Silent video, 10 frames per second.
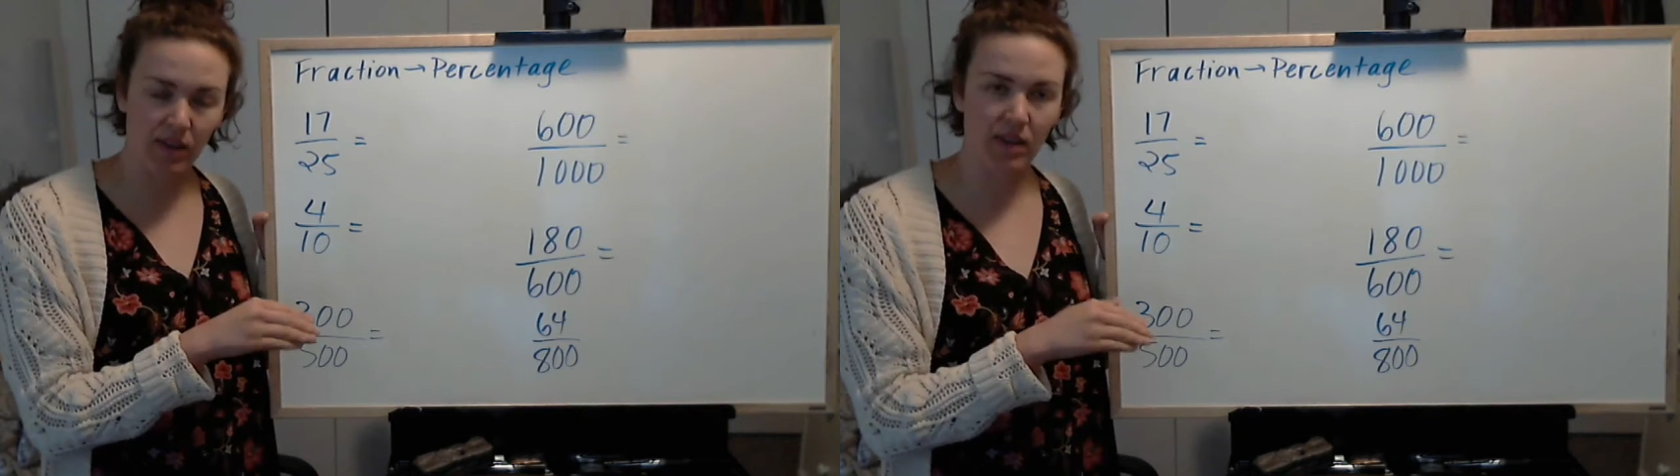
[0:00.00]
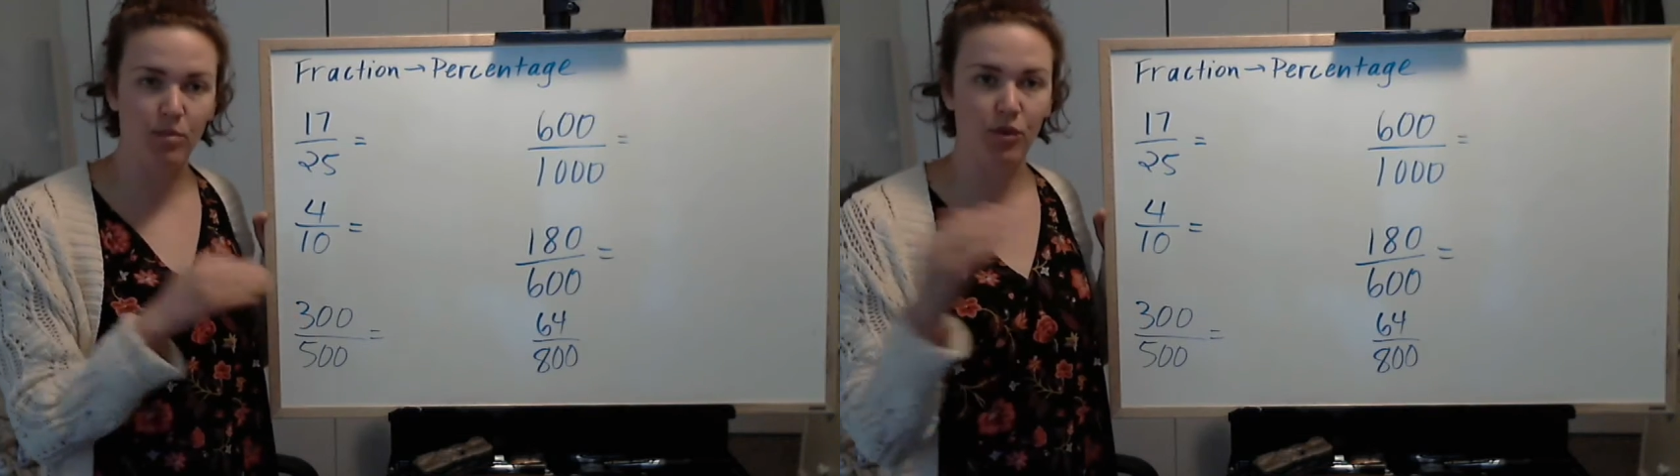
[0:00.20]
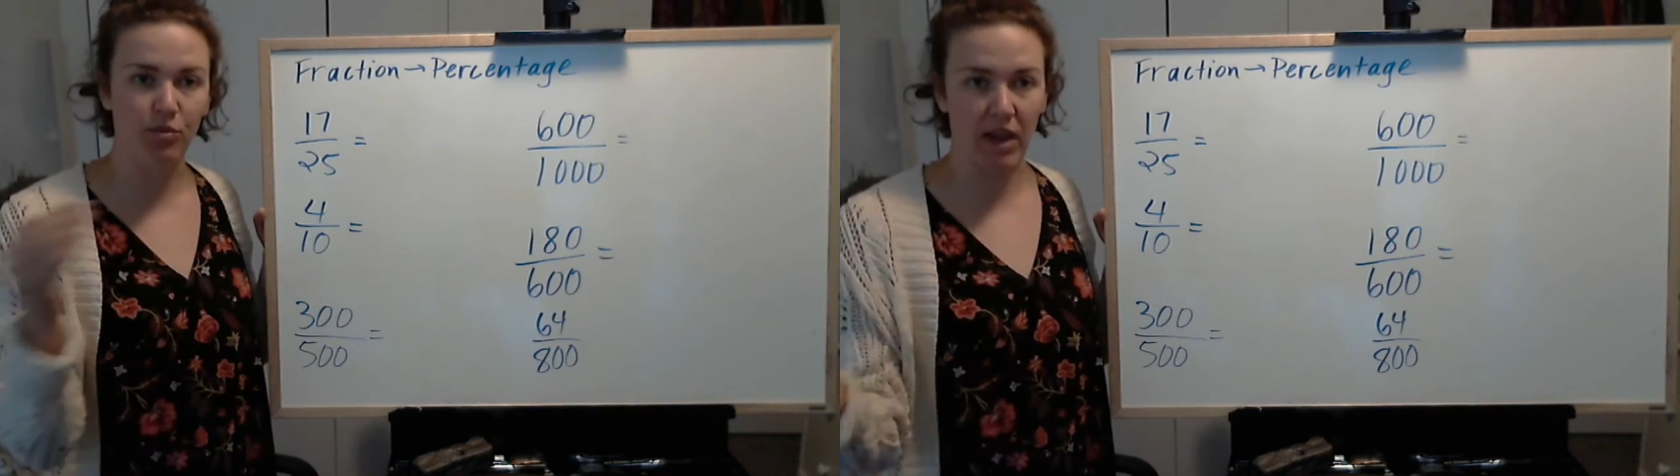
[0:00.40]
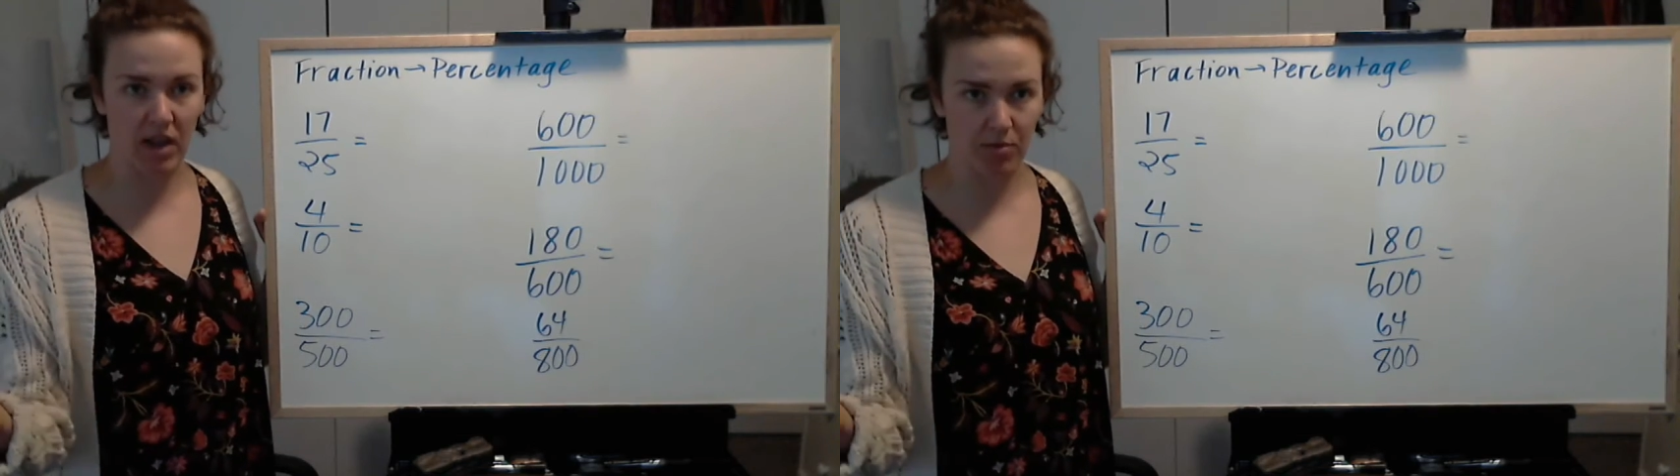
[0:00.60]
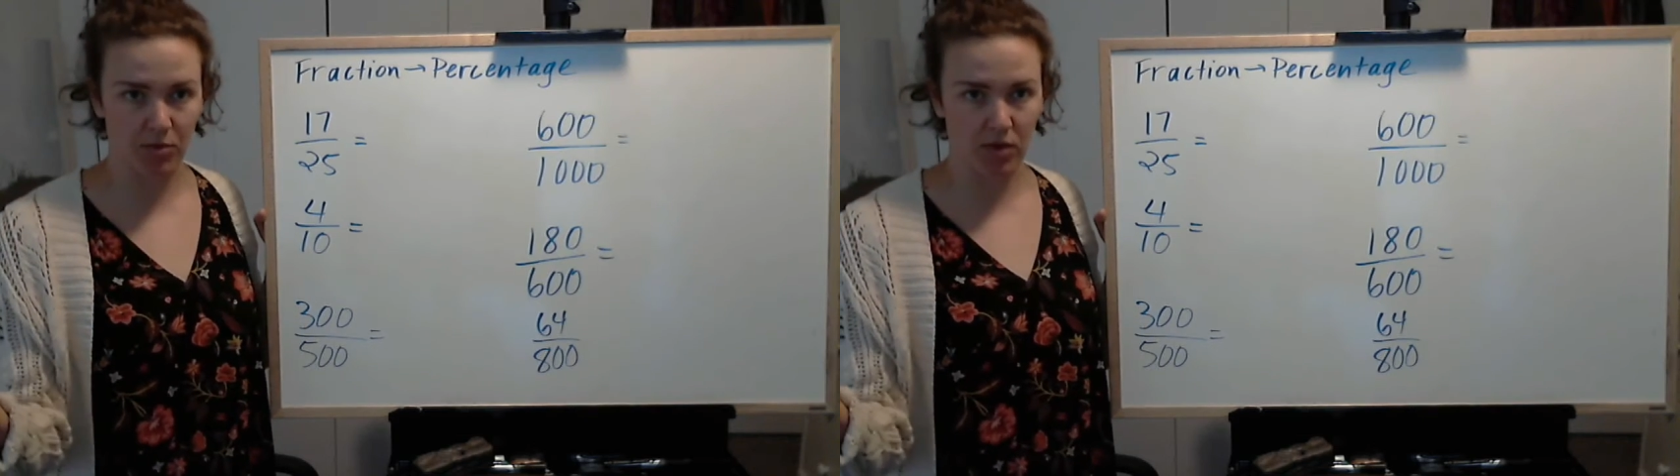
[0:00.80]
then move back
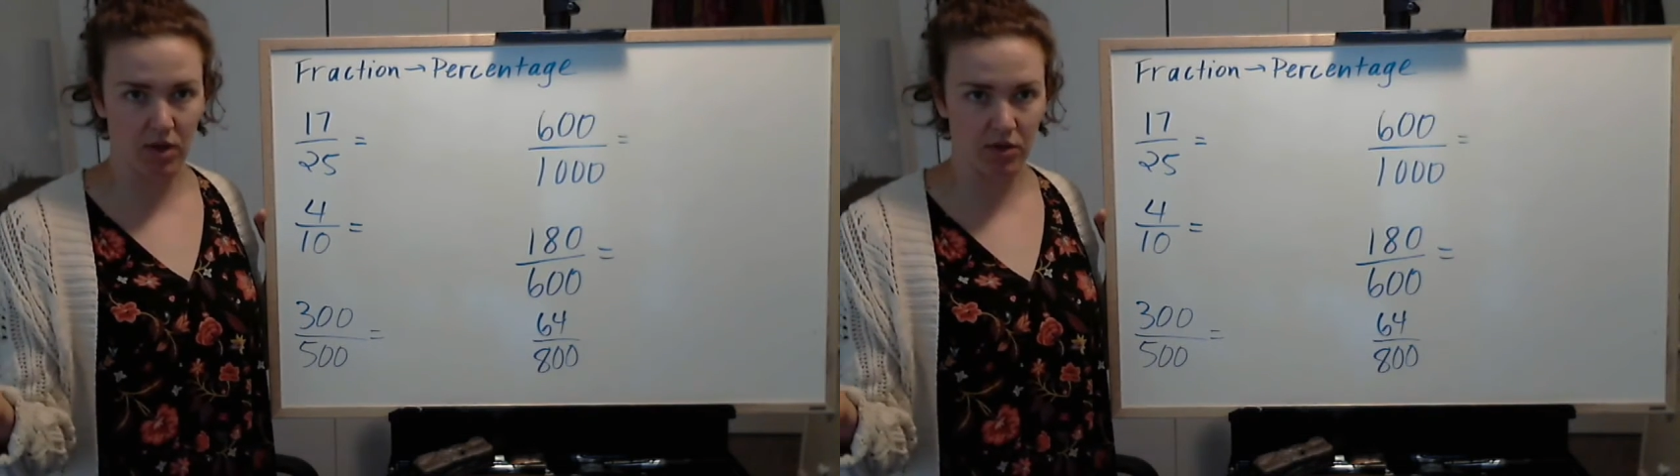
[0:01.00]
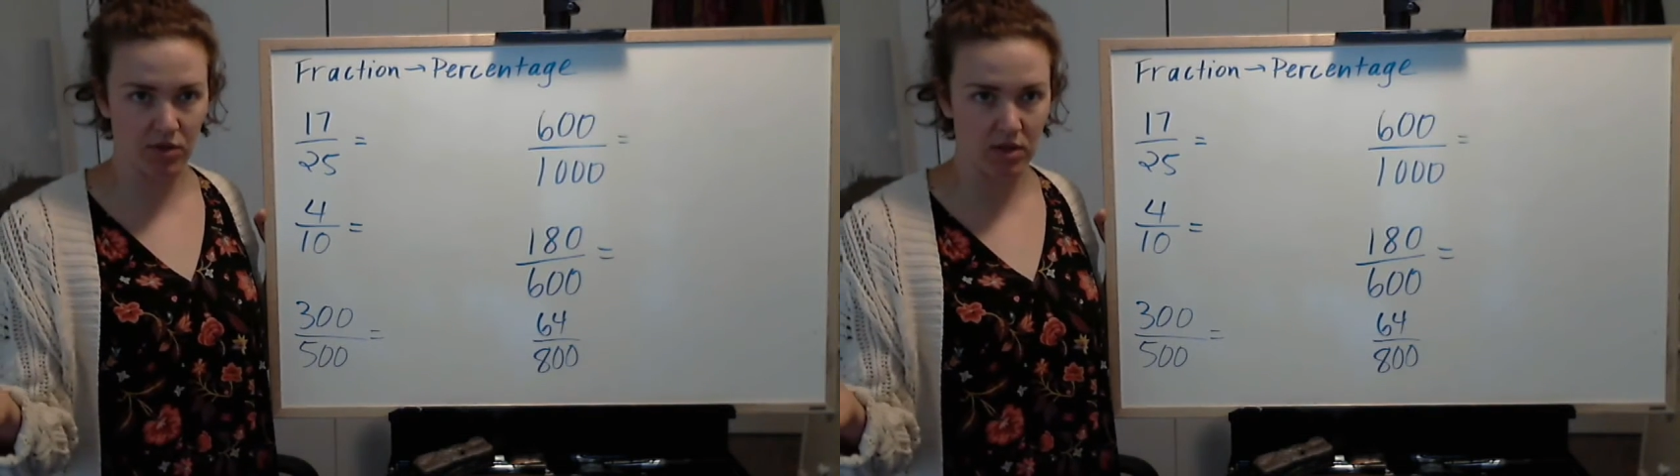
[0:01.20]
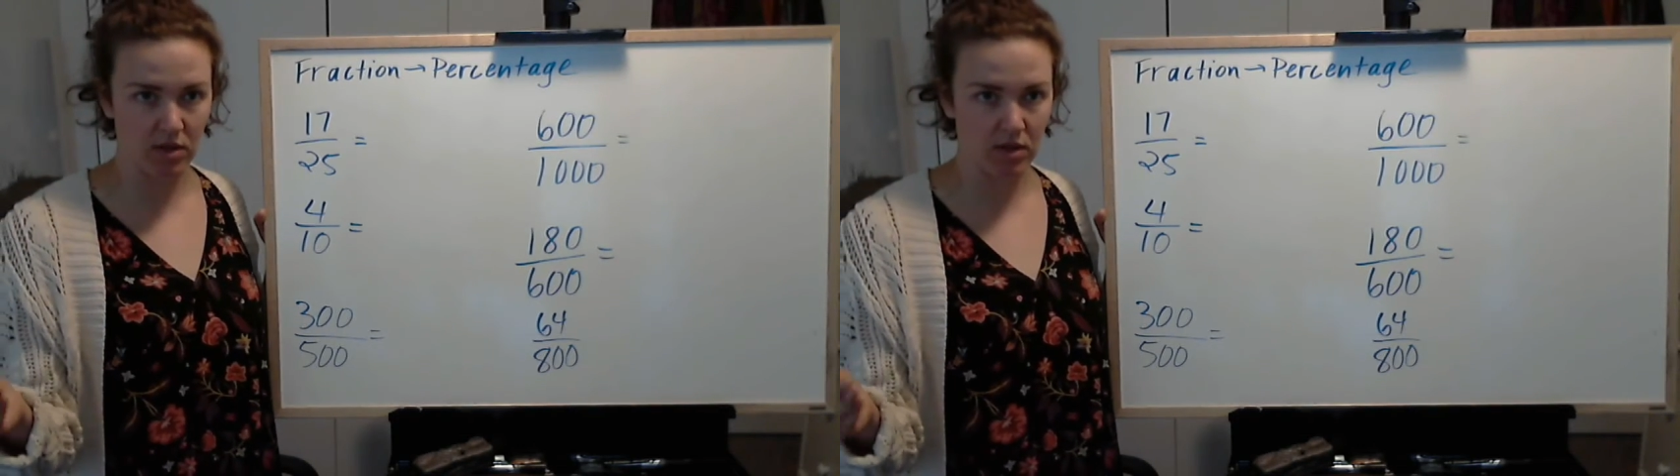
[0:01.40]
up to 100.